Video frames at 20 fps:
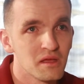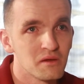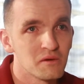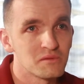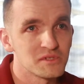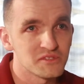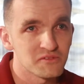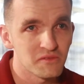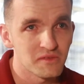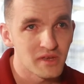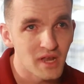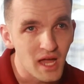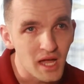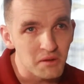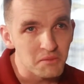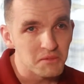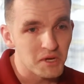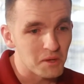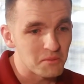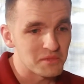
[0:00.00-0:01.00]
was
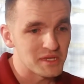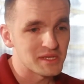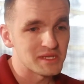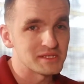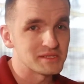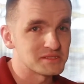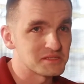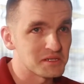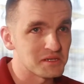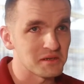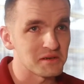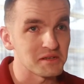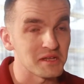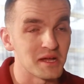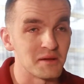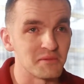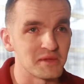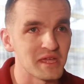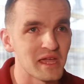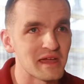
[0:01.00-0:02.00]
phenomenal, because you're
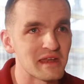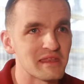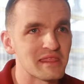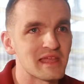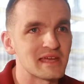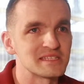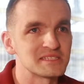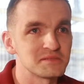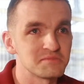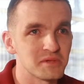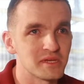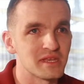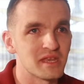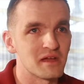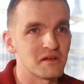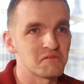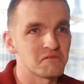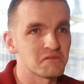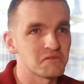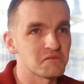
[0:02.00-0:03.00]
coming out of that spin
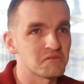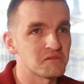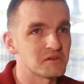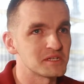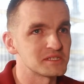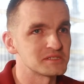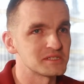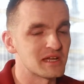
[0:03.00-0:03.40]
out for the first